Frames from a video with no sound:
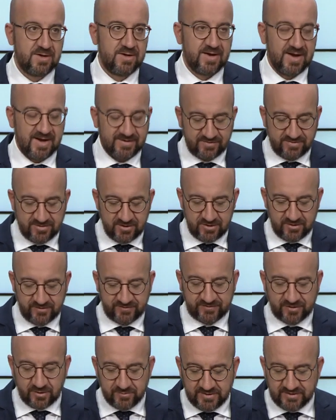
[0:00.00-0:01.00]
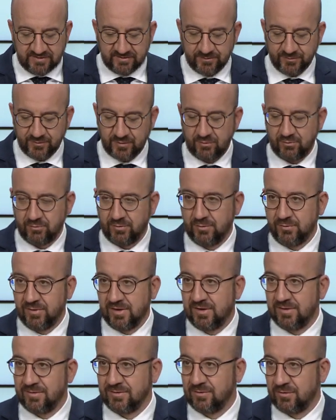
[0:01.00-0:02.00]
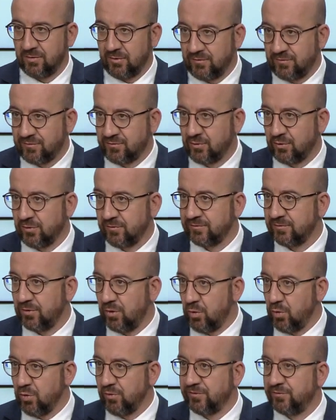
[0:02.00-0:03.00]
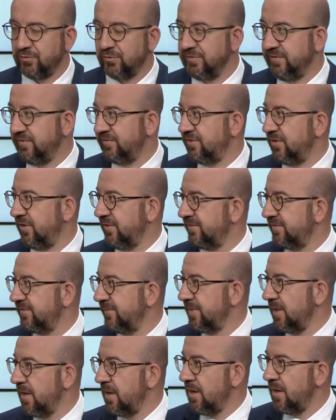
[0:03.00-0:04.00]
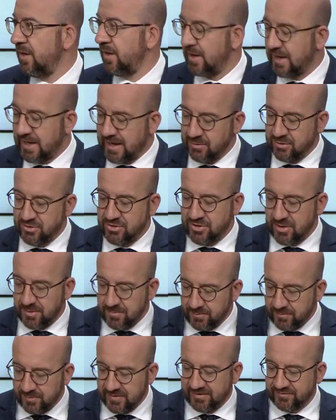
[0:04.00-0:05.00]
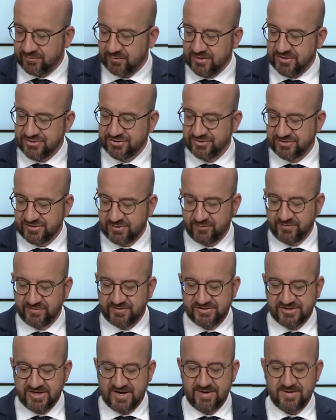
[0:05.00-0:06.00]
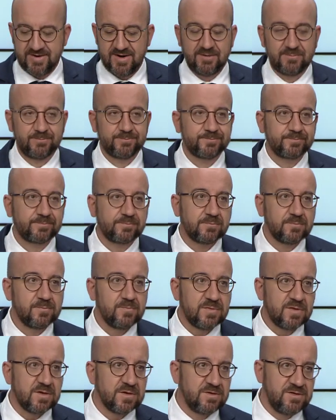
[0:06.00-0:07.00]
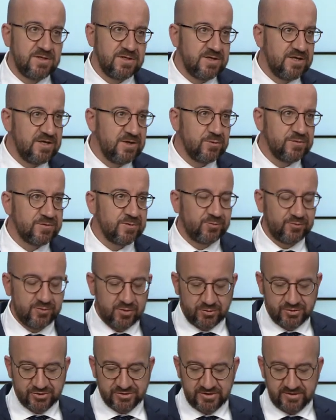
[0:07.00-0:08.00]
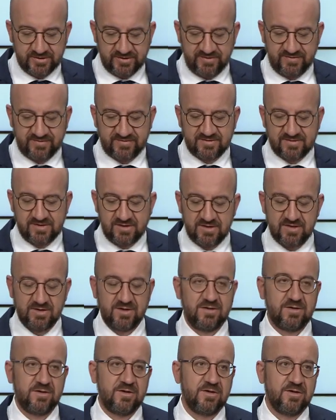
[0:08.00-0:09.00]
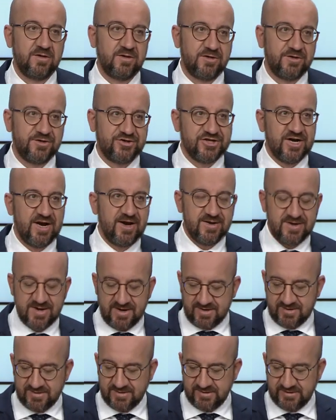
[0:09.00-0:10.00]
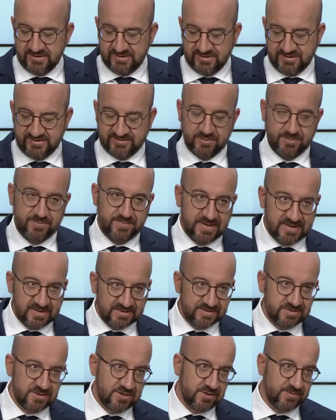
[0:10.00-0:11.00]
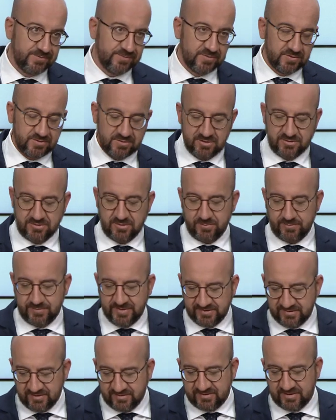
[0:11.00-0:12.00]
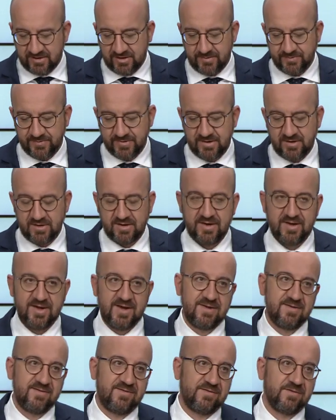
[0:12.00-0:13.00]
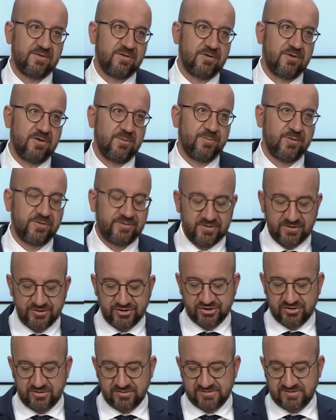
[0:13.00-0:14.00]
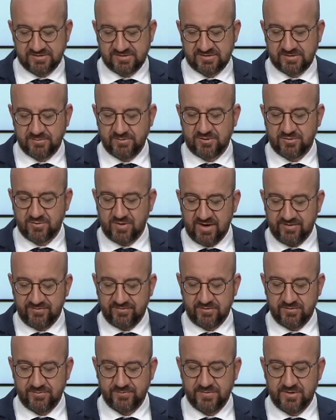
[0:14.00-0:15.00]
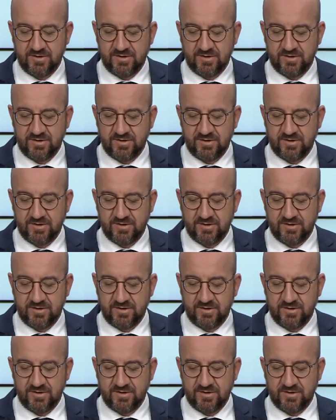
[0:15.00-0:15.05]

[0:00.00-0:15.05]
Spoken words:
At the summit, we will, of course, also discuss our complex relationship with China. The EU's approach is clear. China is a partner, a competitor, and a potential systemic rival.